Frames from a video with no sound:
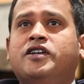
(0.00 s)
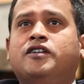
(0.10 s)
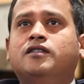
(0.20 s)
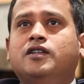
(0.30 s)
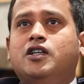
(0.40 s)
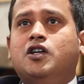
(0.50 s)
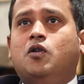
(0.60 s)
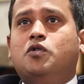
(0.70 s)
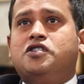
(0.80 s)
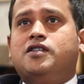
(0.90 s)
year,
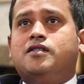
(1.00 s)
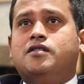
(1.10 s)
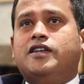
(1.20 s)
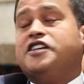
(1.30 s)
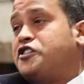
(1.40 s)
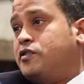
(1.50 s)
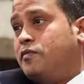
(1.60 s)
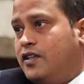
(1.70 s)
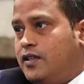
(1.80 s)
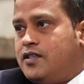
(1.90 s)
which is
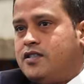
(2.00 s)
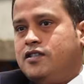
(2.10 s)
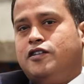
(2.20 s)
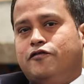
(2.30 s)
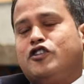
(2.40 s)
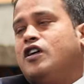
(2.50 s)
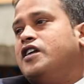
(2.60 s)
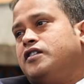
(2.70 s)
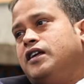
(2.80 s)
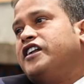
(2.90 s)
extremely less for a
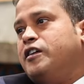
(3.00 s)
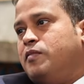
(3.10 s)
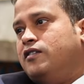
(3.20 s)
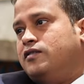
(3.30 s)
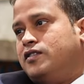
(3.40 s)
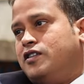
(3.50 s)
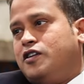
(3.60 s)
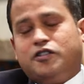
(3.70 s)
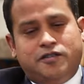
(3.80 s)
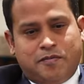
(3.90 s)
country like Nepal.
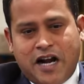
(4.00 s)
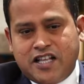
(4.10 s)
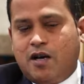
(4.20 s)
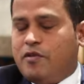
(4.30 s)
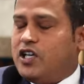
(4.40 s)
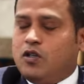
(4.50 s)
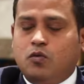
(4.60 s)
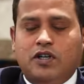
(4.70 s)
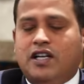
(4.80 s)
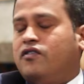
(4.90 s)
The brands coming in
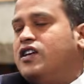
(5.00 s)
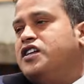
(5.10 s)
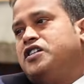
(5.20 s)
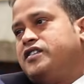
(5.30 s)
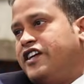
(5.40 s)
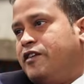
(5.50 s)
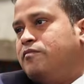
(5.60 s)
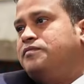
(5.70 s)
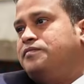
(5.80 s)
will definitely change the game.